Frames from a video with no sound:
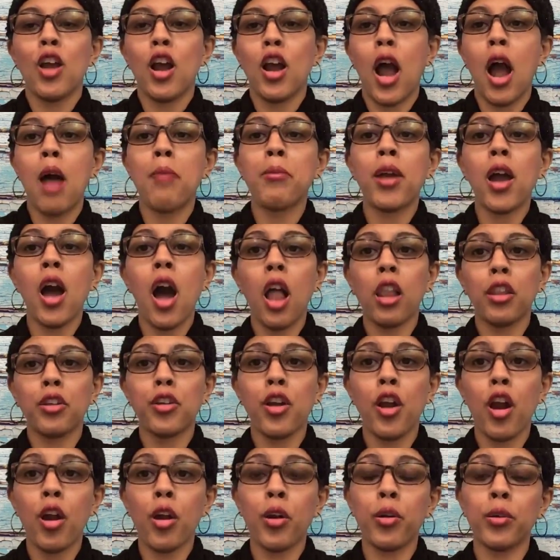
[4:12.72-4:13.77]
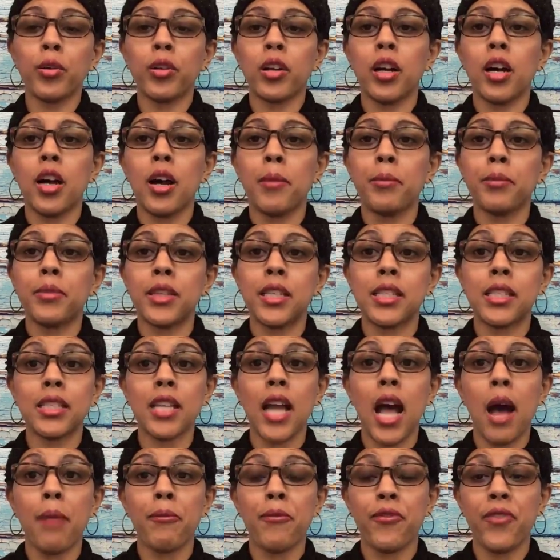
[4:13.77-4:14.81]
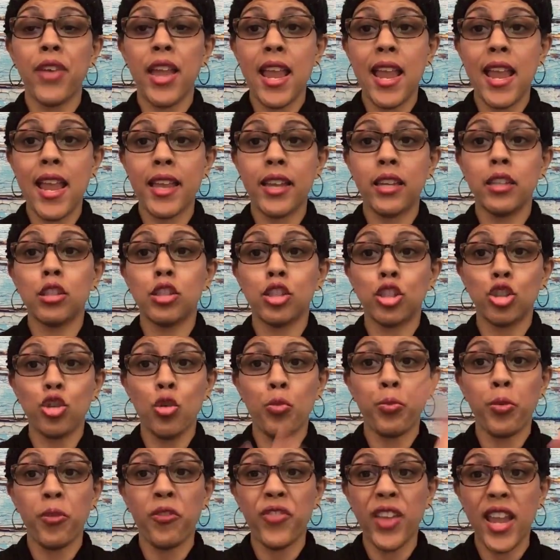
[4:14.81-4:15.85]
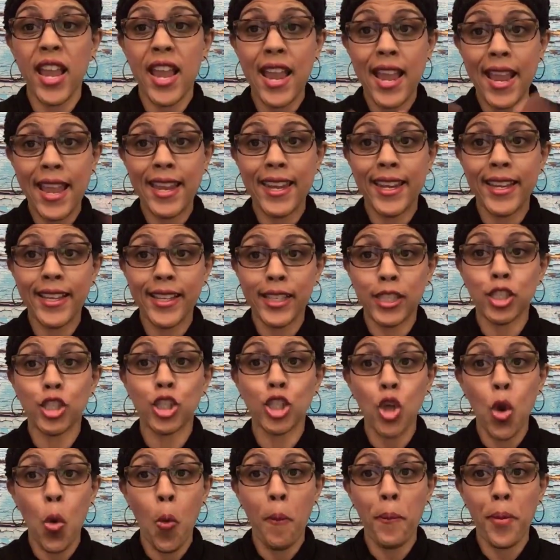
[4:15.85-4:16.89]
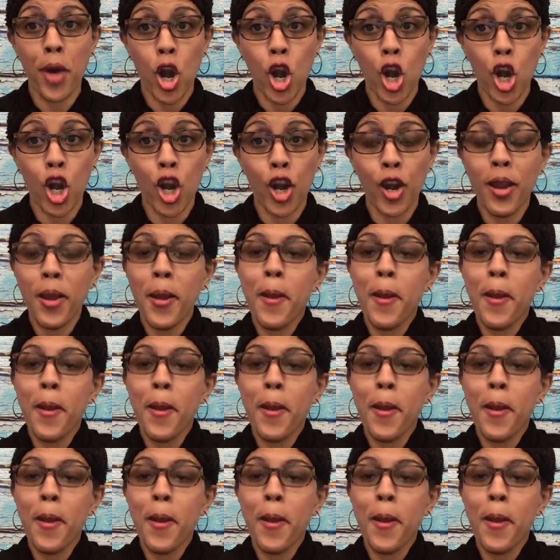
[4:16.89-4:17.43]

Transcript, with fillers: I'm calling her um, the top fan, the super fan, super,